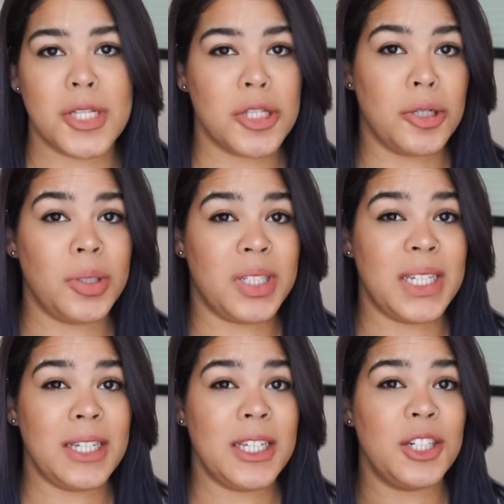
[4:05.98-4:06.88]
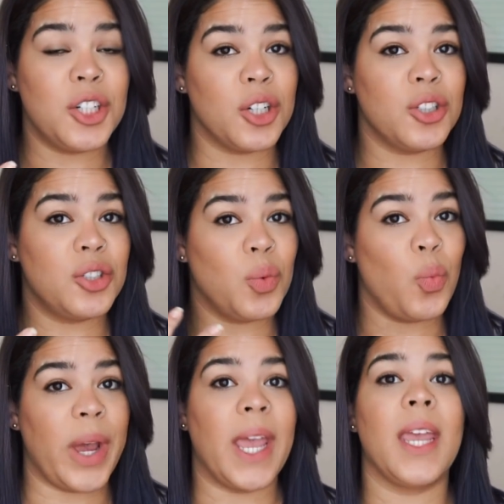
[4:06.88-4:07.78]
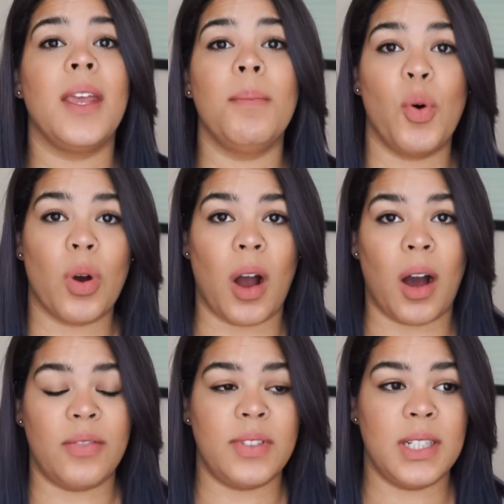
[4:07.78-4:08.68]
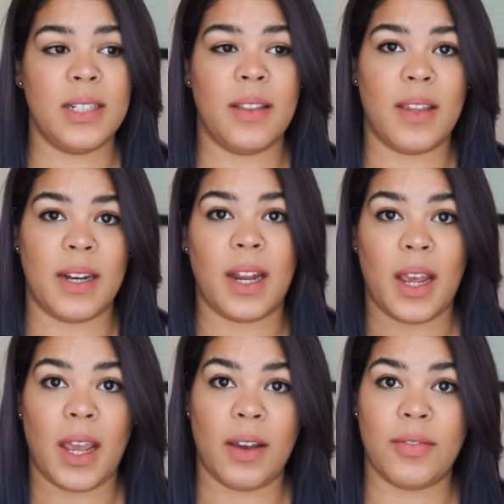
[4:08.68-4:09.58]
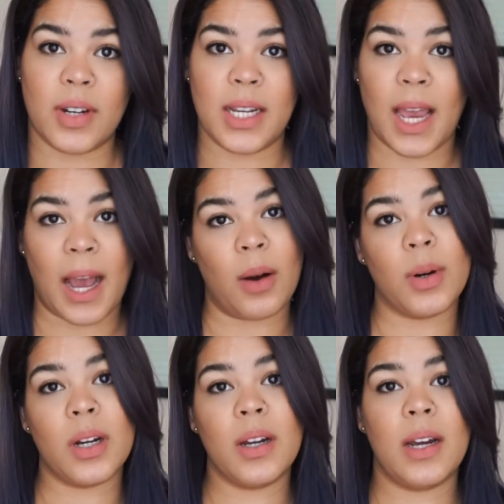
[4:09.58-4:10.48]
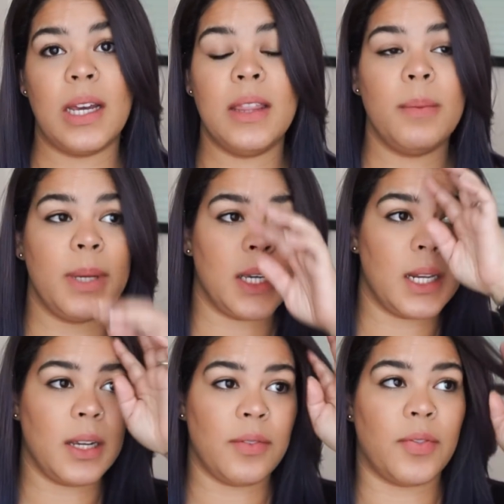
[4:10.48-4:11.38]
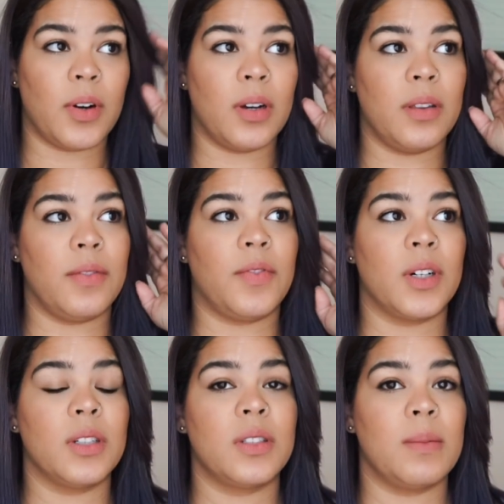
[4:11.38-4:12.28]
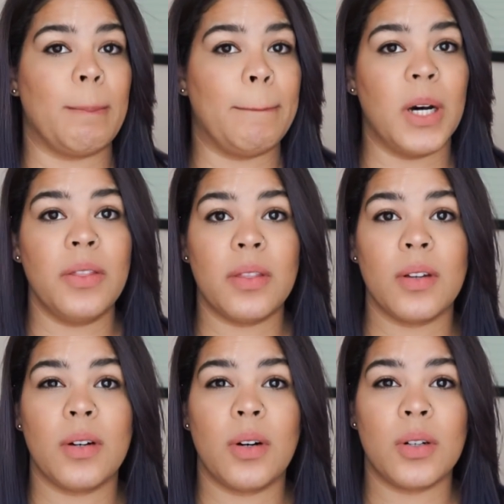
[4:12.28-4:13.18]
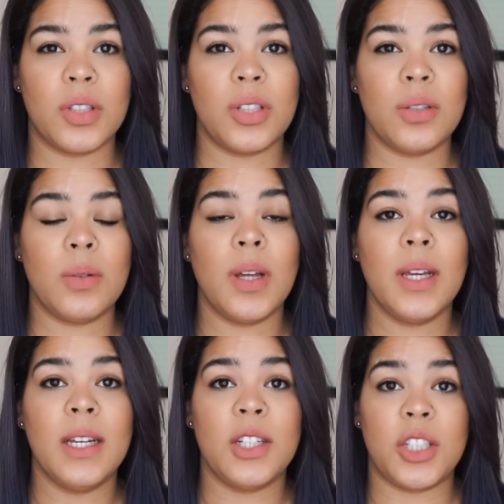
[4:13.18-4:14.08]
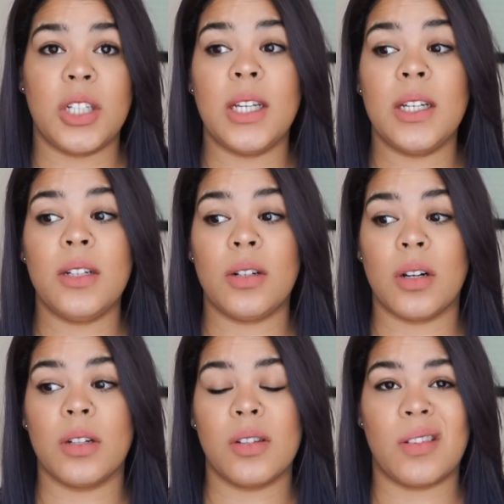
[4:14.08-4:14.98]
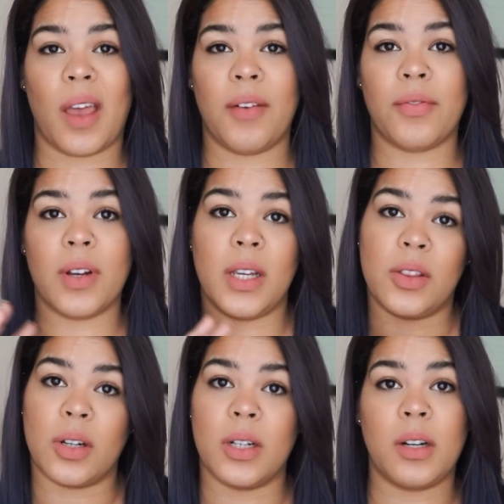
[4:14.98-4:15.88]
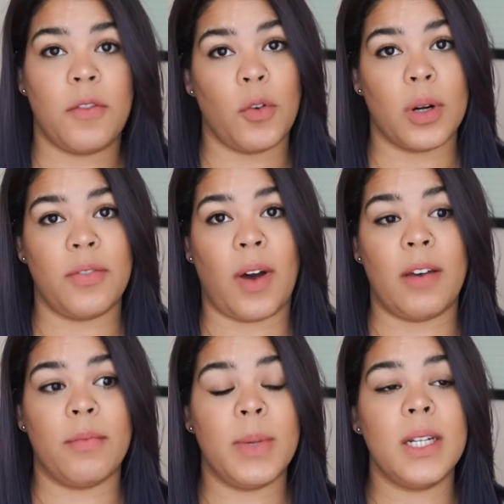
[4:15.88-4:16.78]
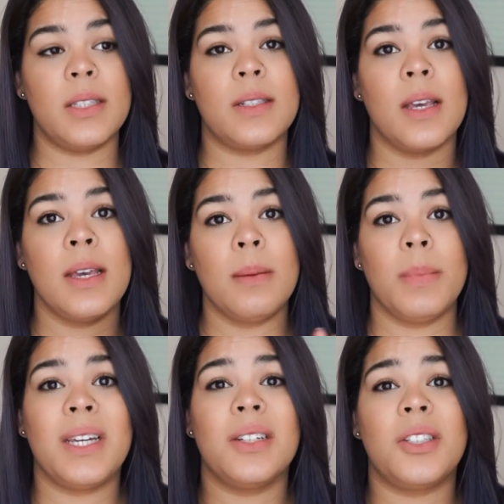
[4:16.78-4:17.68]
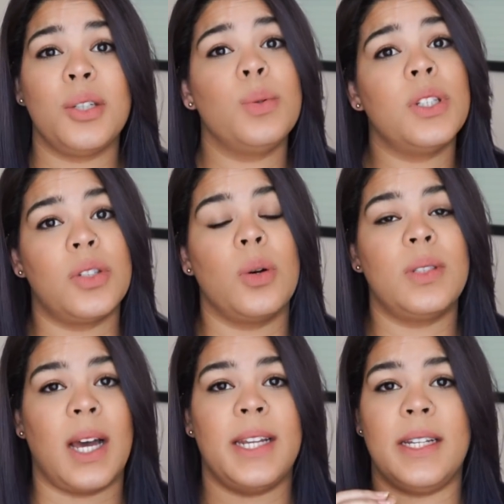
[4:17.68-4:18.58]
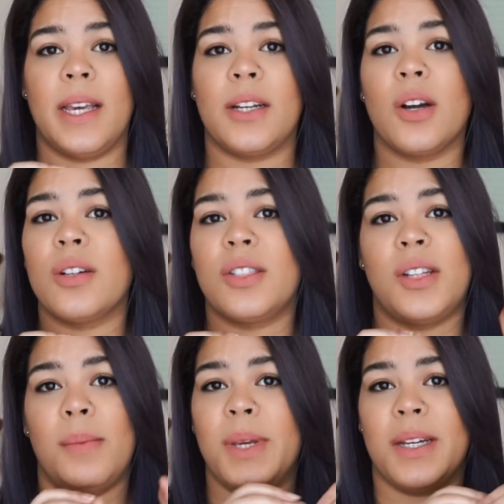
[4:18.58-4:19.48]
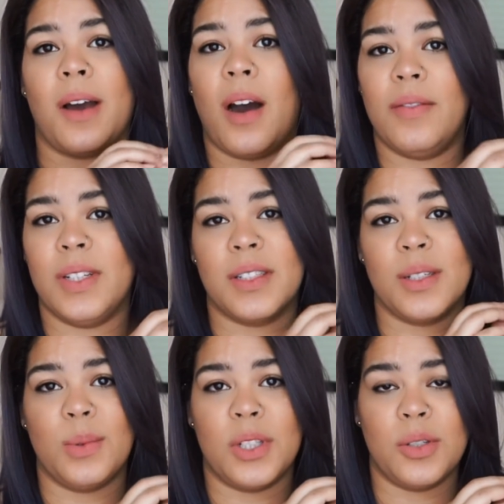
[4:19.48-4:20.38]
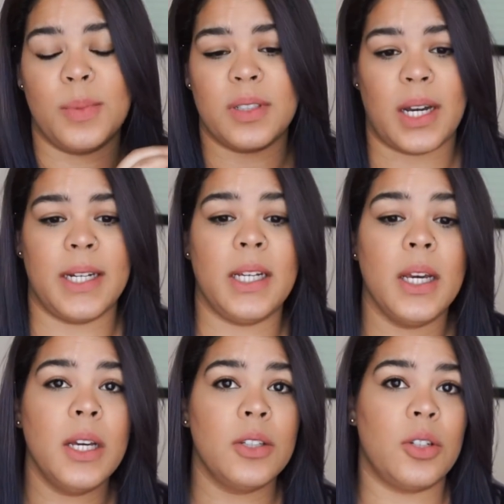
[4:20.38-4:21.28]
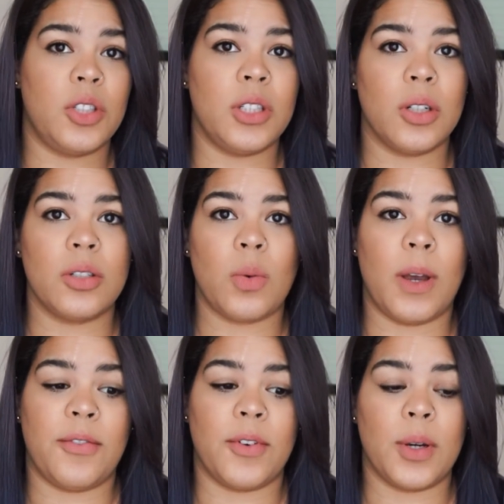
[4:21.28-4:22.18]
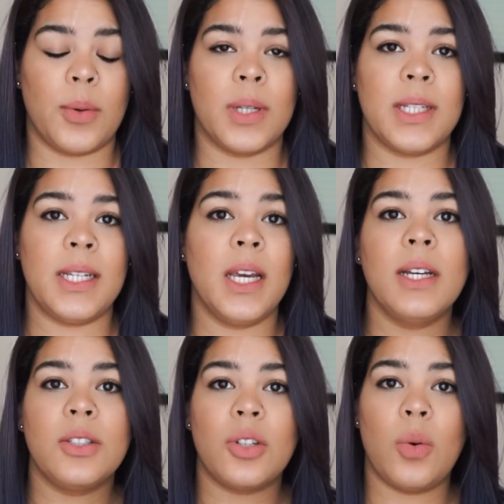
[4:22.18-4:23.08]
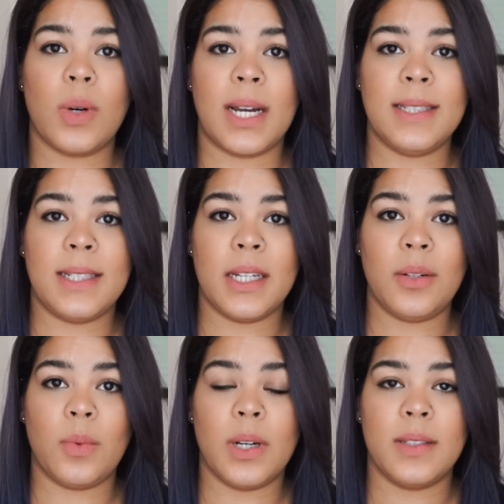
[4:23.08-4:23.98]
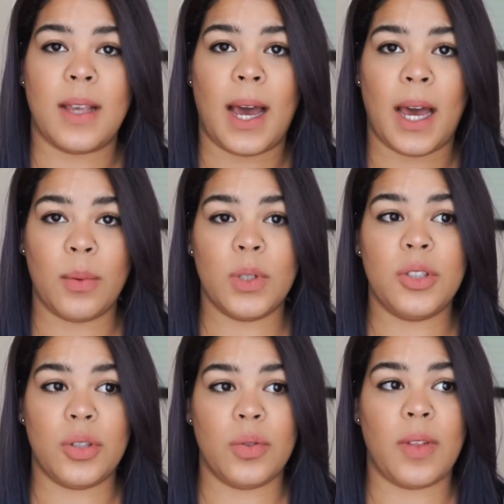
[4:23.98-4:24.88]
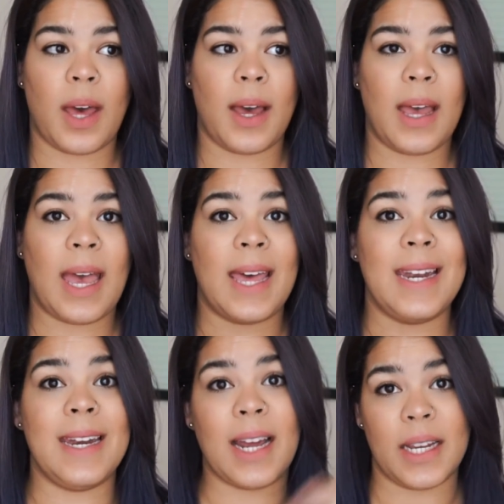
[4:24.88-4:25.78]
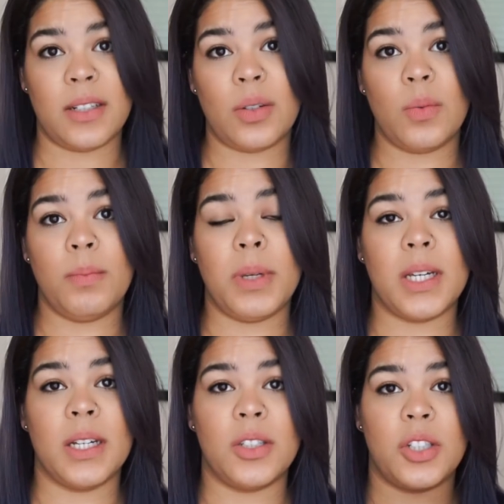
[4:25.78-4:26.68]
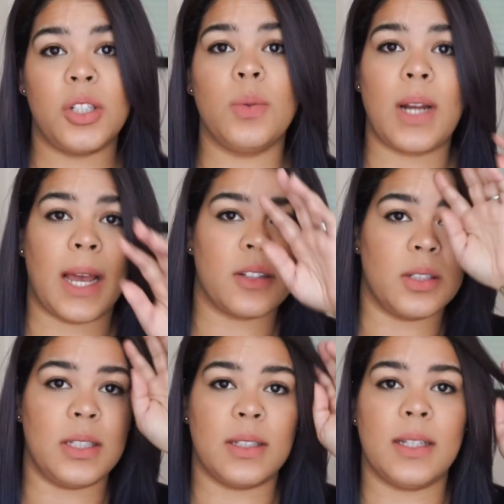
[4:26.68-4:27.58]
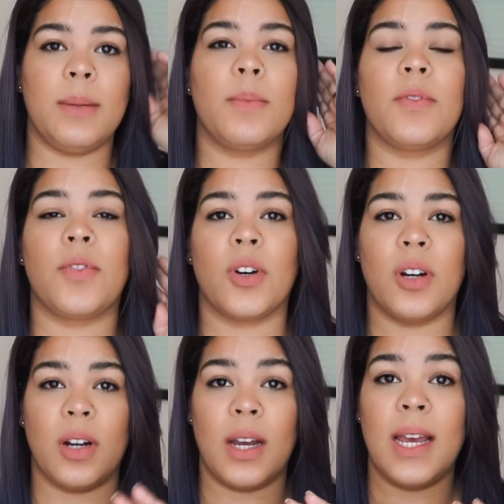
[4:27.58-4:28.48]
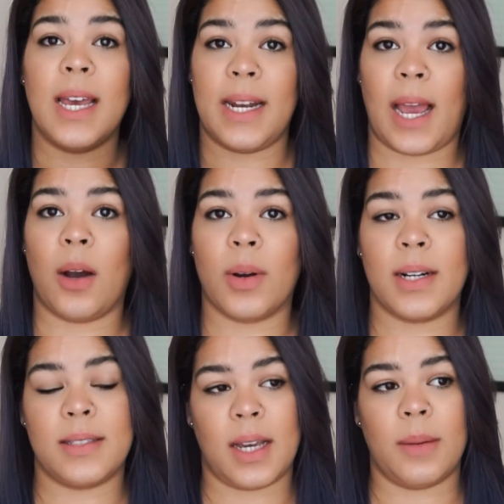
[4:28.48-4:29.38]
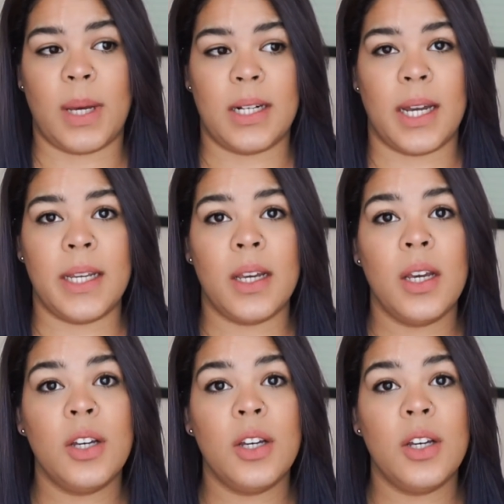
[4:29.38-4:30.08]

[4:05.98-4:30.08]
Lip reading: Lucy nursed way more often than every hour in the beginning. For the first month or two, she nursed every 30 to 45 minutes because she was so tiny. Like her stomach obviously was super tiny, so she nursed quite frequently. So what I did was I would do that at night because she would actually sleep for an hour at a time at night.